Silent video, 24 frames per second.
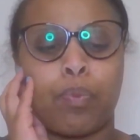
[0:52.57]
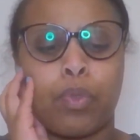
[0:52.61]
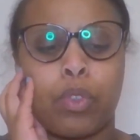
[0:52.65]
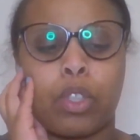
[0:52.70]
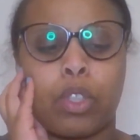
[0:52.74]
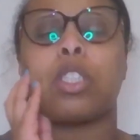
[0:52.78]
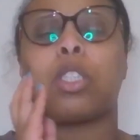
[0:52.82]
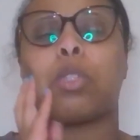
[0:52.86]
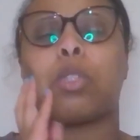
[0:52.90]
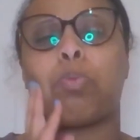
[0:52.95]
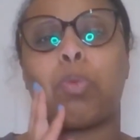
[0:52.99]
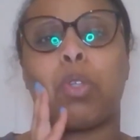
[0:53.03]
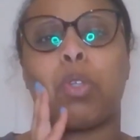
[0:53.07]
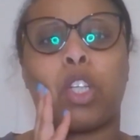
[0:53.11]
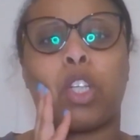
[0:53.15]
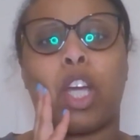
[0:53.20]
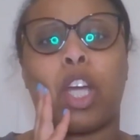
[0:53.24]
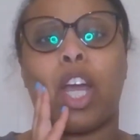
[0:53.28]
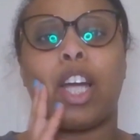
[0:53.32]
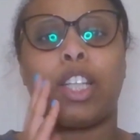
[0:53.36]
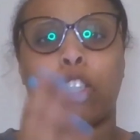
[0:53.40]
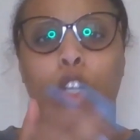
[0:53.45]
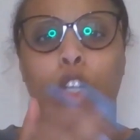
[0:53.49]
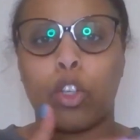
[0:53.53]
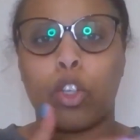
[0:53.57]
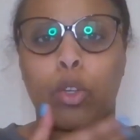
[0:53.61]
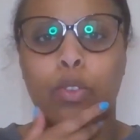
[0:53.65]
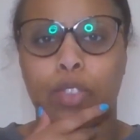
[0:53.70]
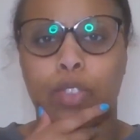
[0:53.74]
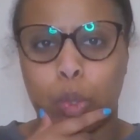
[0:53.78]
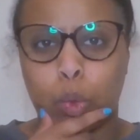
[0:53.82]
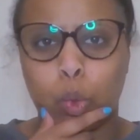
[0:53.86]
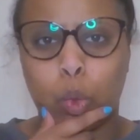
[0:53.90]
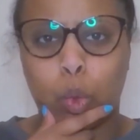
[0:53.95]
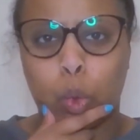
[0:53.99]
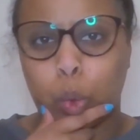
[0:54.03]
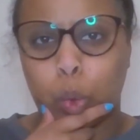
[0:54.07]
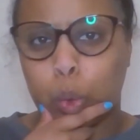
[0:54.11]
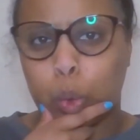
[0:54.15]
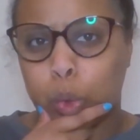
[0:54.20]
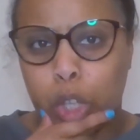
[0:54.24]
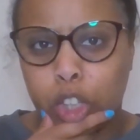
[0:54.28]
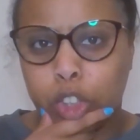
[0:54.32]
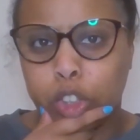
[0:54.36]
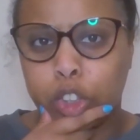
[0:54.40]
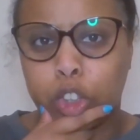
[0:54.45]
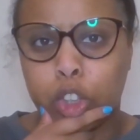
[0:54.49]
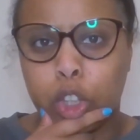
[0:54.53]
The Spirit Gate. I don't know if they're all called
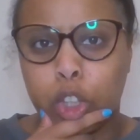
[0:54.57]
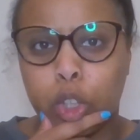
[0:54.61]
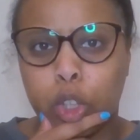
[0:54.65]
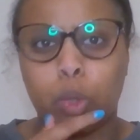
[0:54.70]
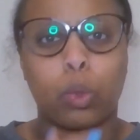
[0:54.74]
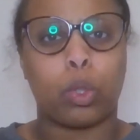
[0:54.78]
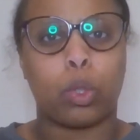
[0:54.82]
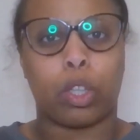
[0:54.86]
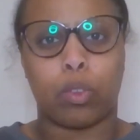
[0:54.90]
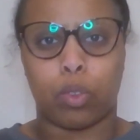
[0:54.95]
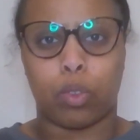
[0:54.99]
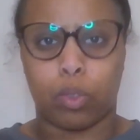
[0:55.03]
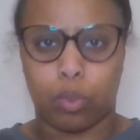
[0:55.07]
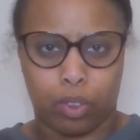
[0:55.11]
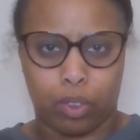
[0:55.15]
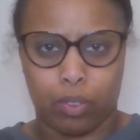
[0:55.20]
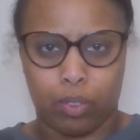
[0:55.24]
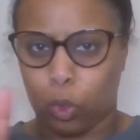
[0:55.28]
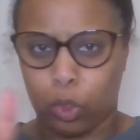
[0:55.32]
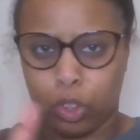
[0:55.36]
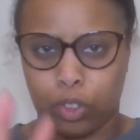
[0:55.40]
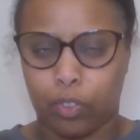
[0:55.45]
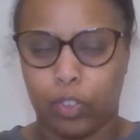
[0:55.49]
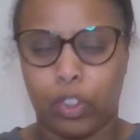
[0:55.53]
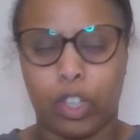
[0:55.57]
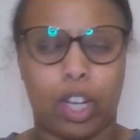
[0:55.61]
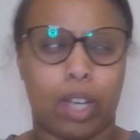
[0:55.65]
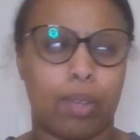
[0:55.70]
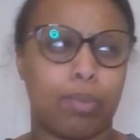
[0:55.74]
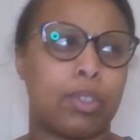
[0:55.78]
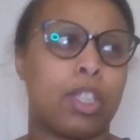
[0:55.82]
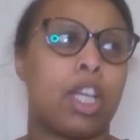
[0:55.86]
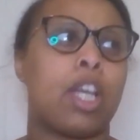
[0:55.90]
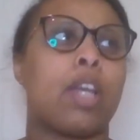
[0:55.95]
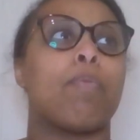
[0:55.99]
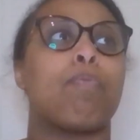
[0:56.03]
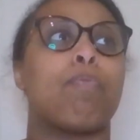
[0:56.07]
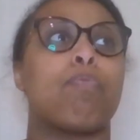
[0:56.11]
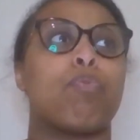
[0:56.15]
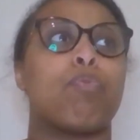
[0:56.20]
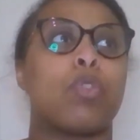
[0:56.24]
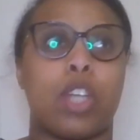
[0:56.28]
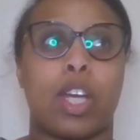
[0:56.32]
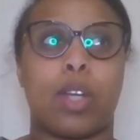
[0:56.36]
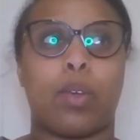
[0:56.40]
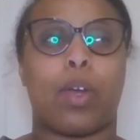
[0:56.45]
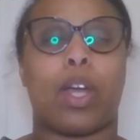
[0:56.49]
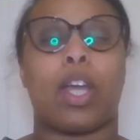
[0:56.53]
Hakuto or they've got different names.
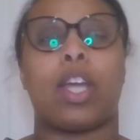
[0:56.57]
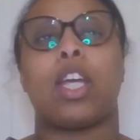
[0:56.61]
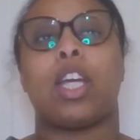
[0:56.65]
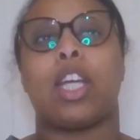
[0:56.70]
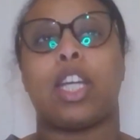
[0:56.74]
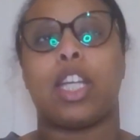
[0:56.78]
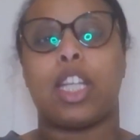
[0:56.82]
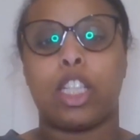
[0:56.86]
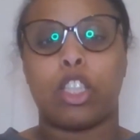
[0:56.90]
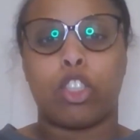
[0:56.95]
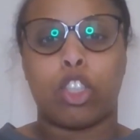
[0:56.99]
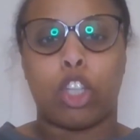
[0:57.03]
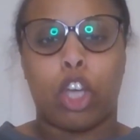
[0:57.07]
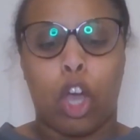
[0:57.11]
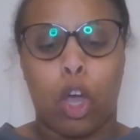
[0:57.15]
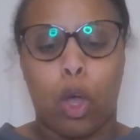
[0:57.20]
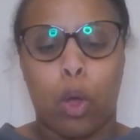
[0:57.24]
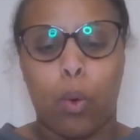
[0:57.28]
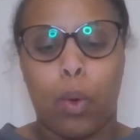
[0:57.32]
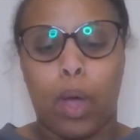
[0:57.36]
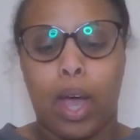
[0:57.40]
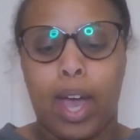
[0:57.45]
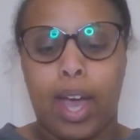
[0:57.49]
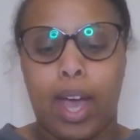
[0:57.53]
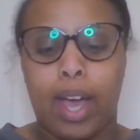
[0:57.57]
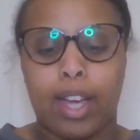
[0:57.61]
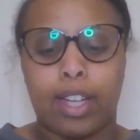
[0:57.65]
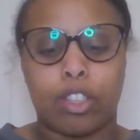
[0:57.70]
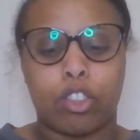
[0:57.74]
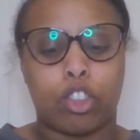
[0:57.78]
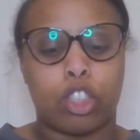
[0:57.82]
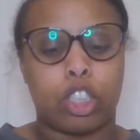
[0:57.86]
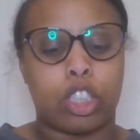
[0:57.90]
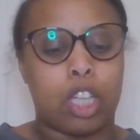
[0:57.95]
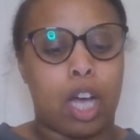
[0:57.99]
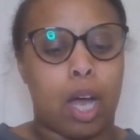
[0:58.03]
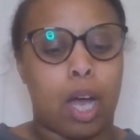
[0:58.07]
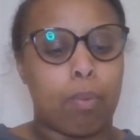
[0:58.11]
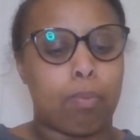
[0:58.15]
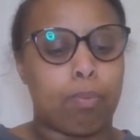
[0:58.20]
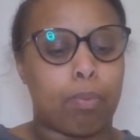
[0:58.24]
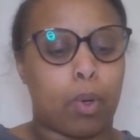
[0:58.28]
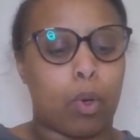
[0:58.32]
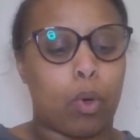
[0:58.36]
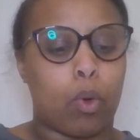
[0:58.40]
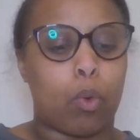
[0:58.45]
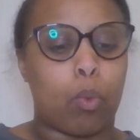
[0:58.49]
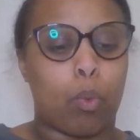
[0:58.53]
So anyway, Ichigo and
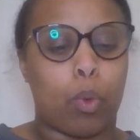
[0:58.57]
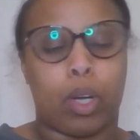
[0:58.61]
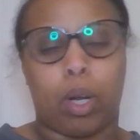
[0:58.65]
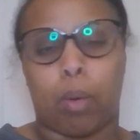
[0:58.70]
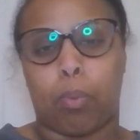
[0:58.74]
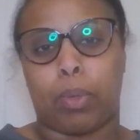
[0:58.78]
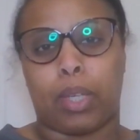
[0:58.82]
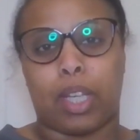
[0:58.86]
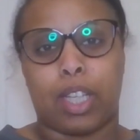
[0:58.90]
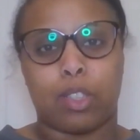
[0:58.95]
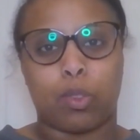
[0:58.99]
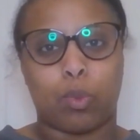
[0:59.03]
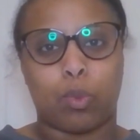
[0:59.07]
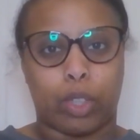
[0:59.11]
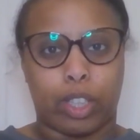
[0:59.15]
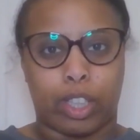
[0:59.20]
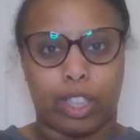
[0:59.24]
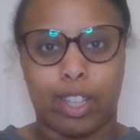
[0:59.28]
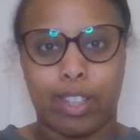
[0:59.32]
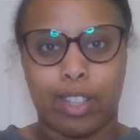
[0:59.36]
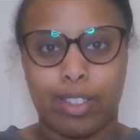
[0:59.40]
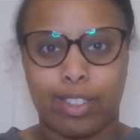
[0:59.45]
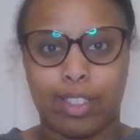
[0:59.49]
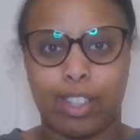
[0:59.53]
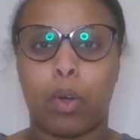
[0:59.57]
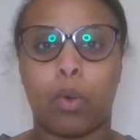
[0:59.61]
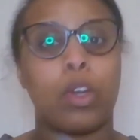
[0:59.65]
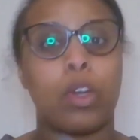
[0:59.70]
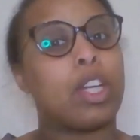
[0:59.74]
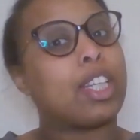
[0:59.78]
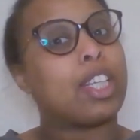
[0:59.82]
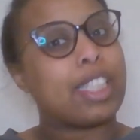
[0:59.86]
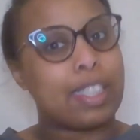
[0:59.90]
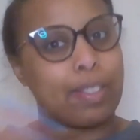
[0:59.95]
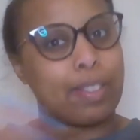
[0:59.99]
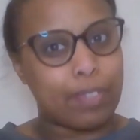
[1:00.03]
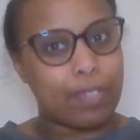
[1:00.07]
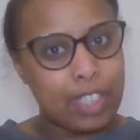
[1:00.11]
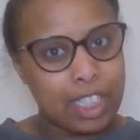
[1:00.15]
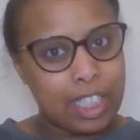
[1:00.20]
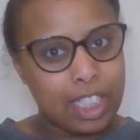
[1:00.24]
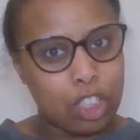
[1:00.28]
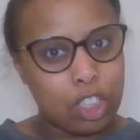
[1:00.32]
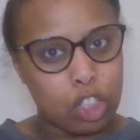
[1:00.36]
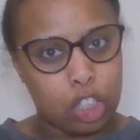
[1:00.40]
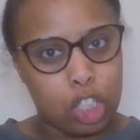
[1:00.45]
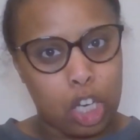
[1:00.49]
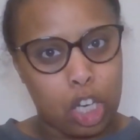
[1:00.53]
Jidambo went up against one another. He defeated
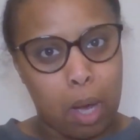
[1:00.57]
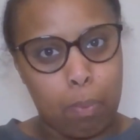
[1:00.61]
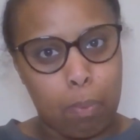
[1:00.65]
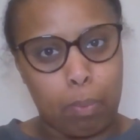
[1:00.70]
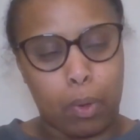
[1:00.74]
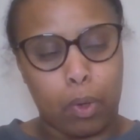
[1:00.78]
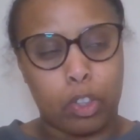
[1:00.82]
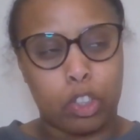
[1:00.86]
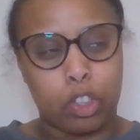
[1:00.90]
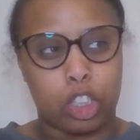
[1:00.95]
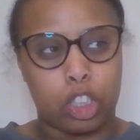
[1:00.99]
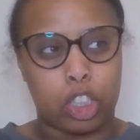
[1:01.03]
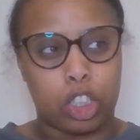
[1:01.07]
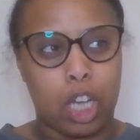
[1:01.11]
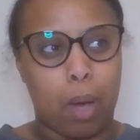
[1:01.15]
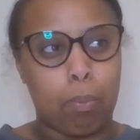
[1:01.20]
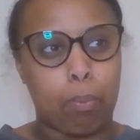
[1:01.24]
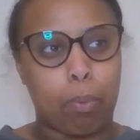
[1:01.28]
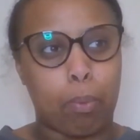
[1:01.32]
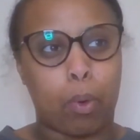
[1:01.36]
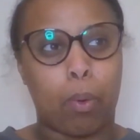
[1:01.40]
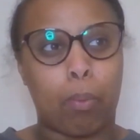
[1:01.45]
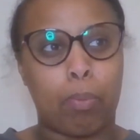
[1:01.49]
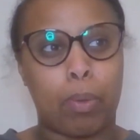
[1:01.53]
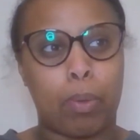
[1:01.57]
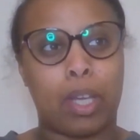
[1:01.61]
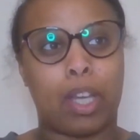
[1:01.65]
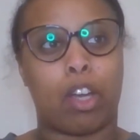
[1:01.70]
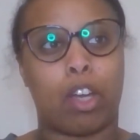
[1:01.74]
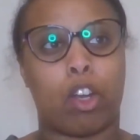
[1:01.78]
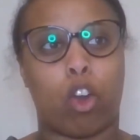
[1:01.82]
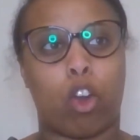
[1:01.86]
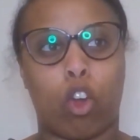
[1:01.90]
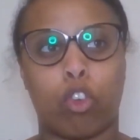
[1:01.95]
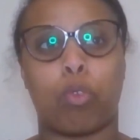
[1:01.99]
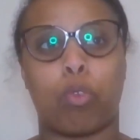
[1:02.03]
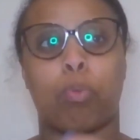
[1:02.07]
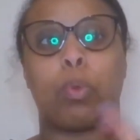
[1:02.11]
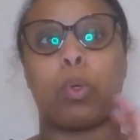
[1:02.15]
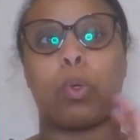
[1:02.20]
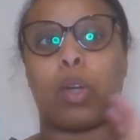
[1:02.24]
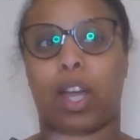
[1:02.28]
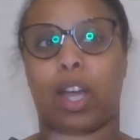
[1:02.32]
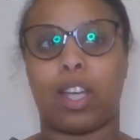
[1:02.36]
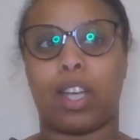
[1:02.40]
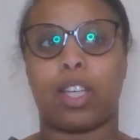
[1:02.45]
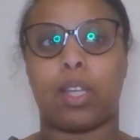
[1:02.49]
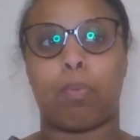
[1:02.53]
Jidambo, and Jidambo, being an honourable
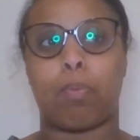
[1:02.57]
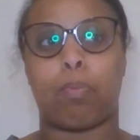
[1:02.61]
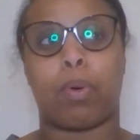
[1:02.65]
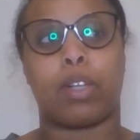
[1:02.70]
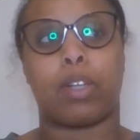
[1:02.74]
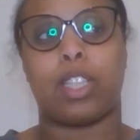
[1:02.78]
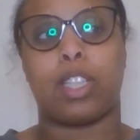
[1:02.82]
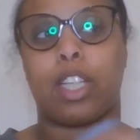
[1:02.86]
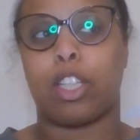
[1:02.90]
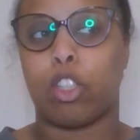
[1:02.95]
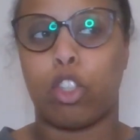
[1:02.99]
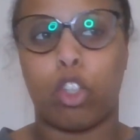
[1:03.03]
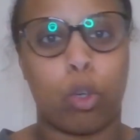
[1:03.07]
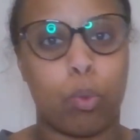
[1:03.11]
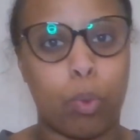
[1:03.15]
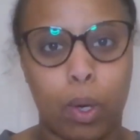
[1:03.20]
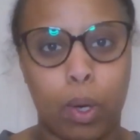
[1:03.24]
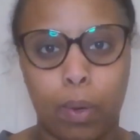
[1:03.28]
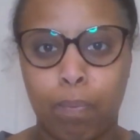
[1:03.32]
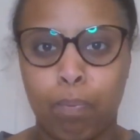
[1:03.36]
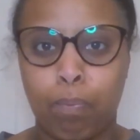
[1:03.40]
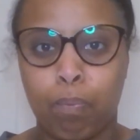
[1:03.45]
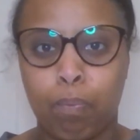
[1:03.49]
gatekeeper, saying, you know what?